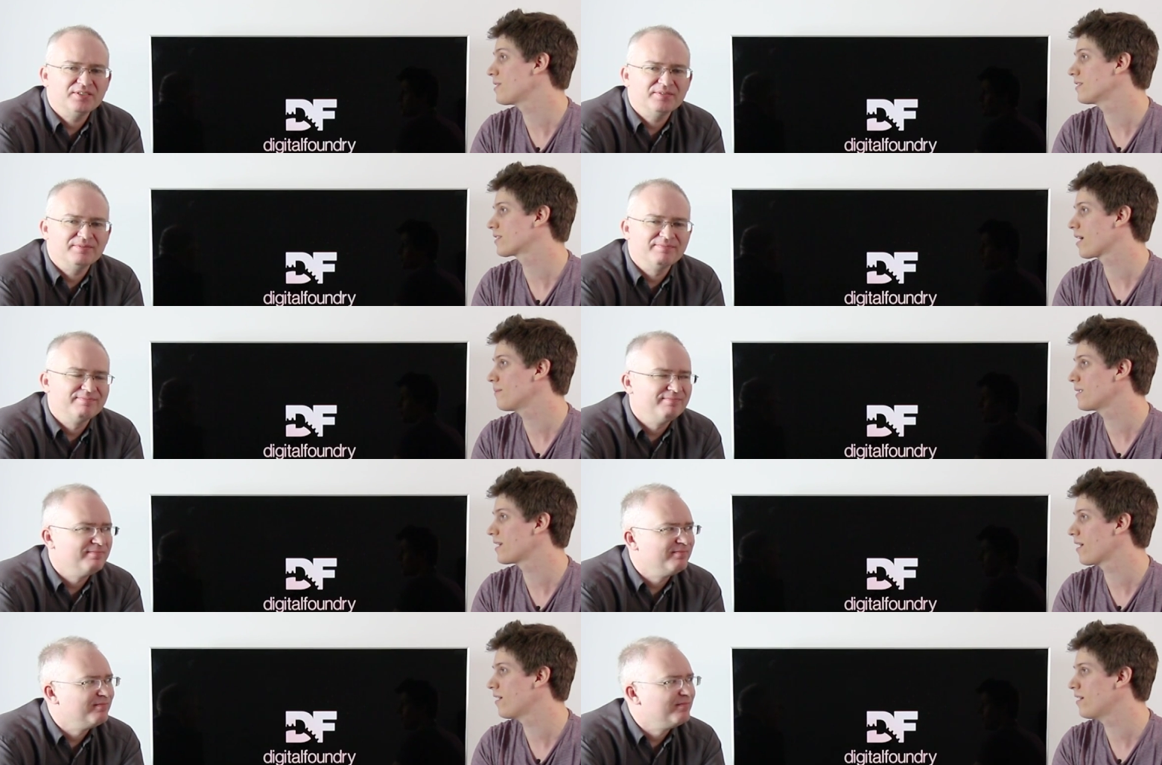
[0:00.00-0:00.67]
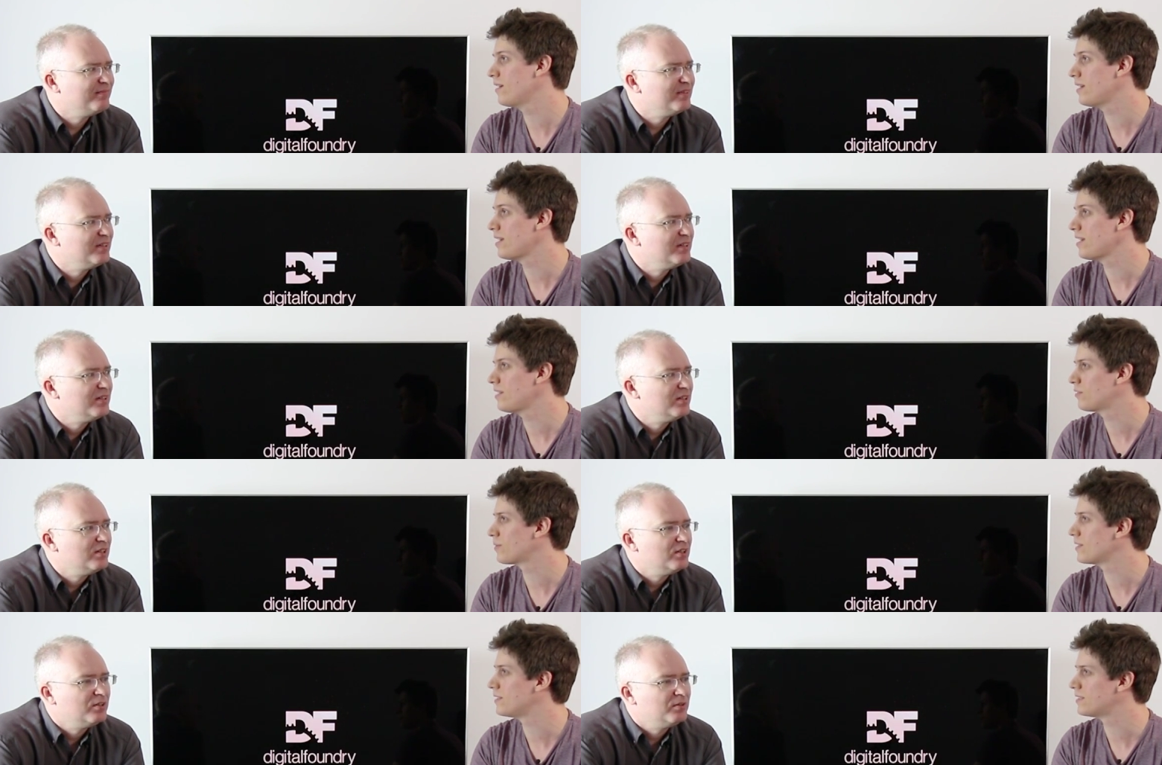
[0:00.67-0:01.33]
Speaker 1: I mean, it's coming early
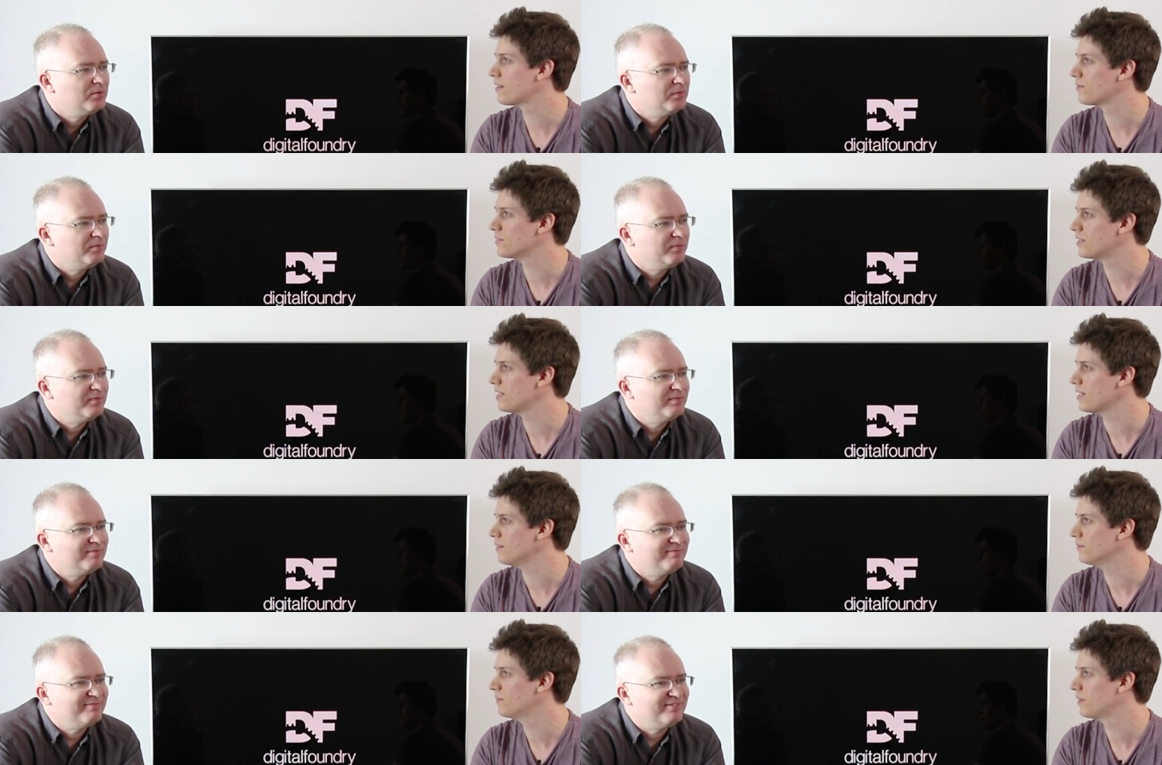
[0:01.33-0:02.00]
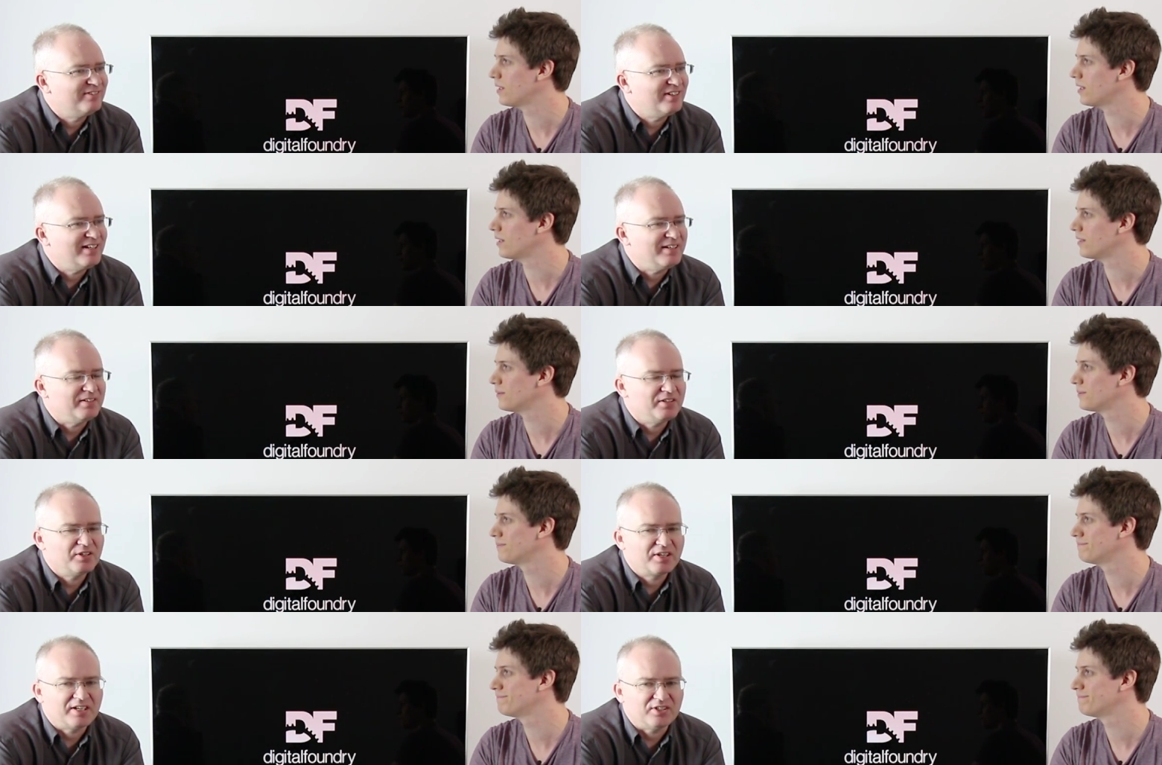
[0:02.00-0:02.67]
twenty seventeen. Right.
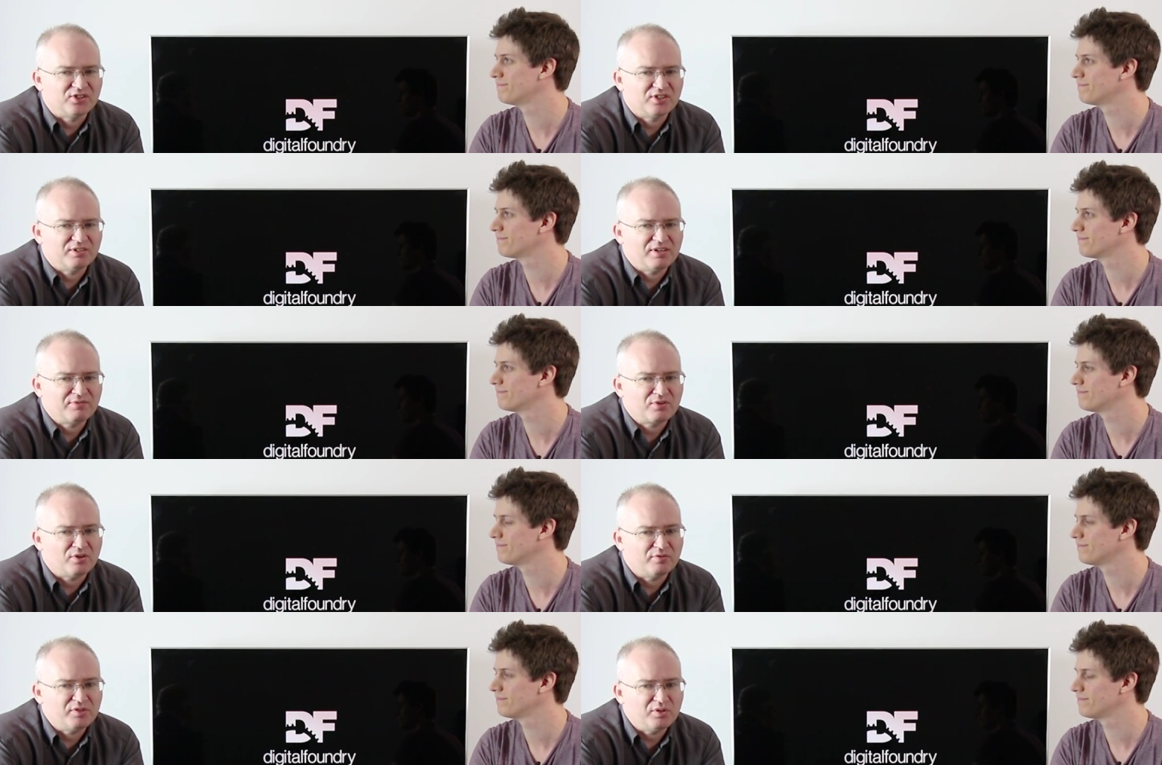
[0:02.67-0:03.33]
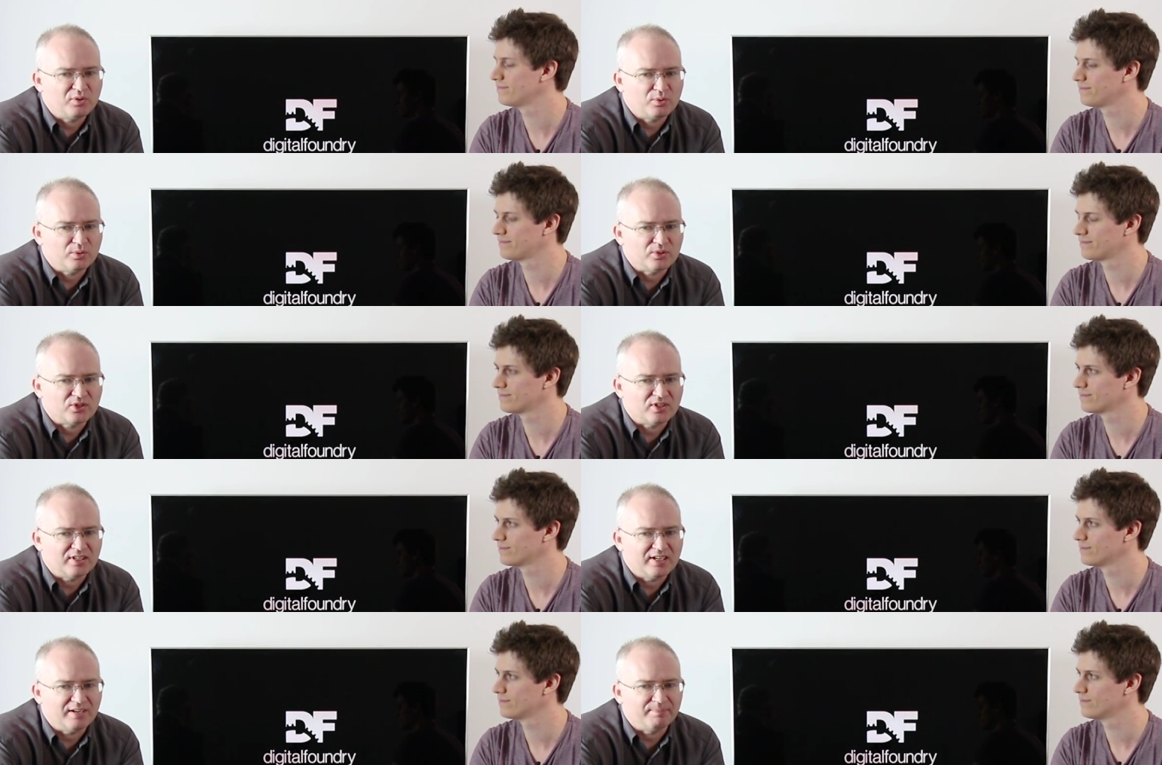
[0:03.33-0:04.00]
Okay. So I've got a few thoughts
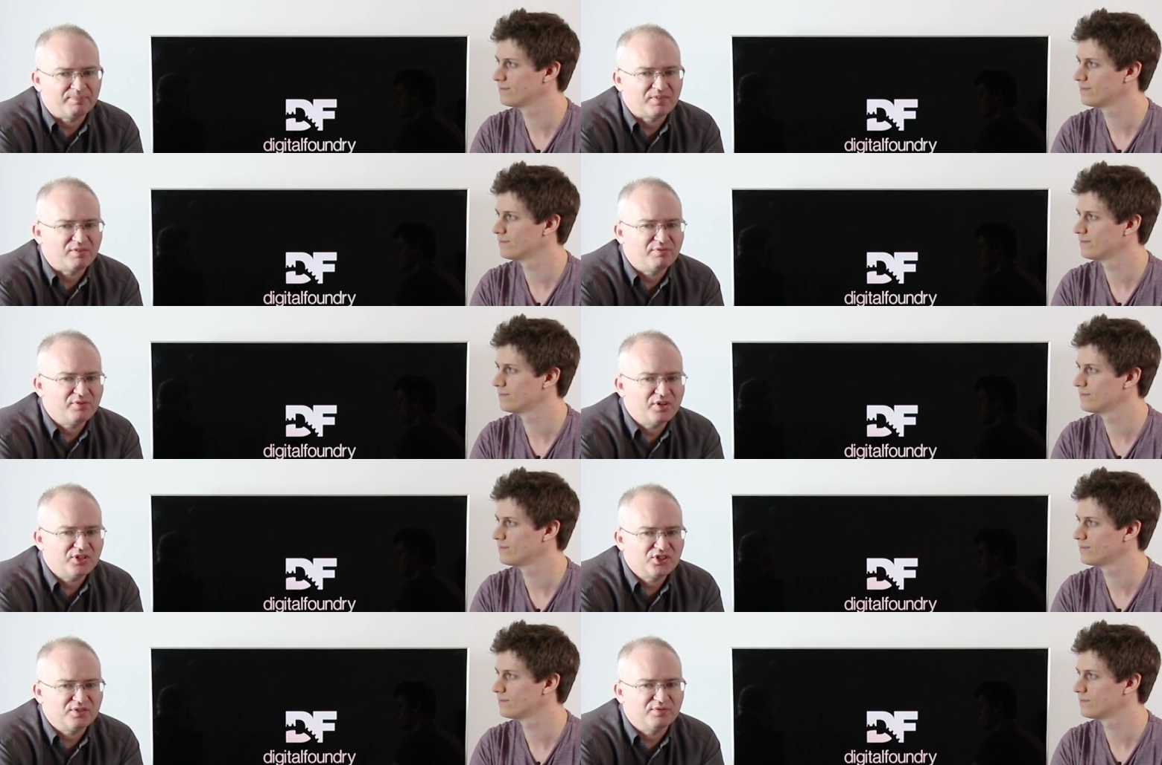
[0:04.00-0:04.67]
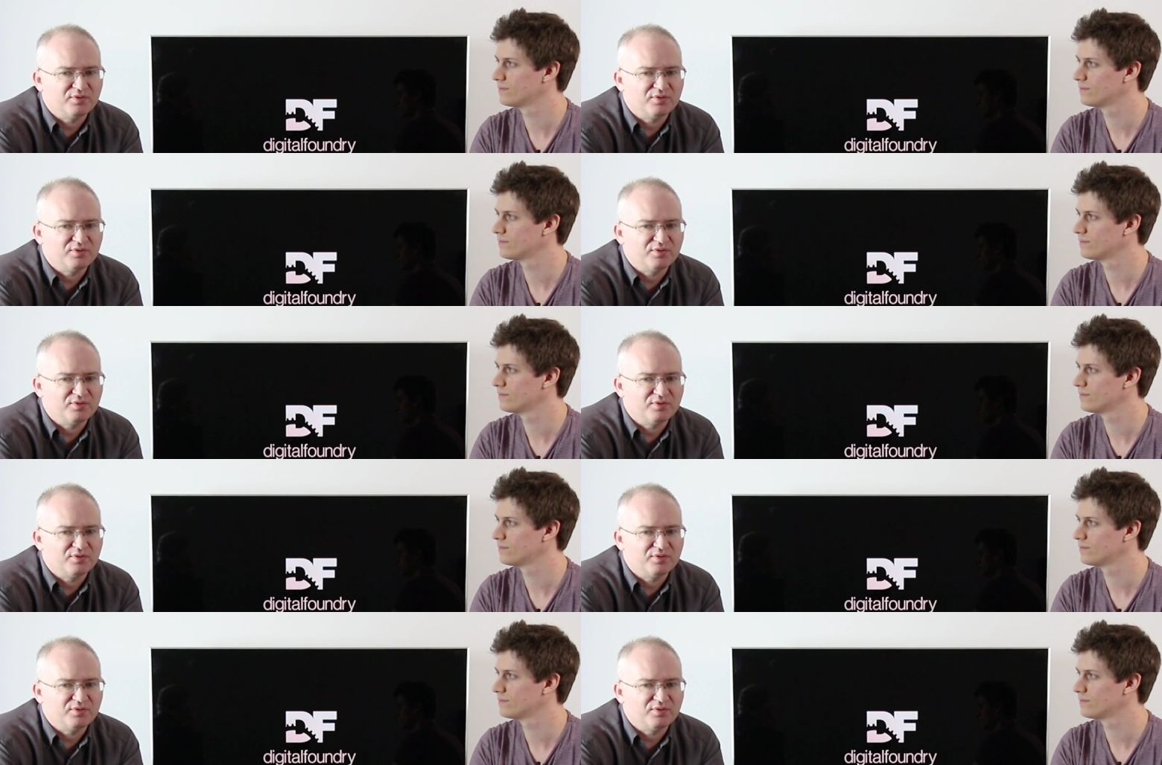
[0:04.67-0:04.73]
on that. First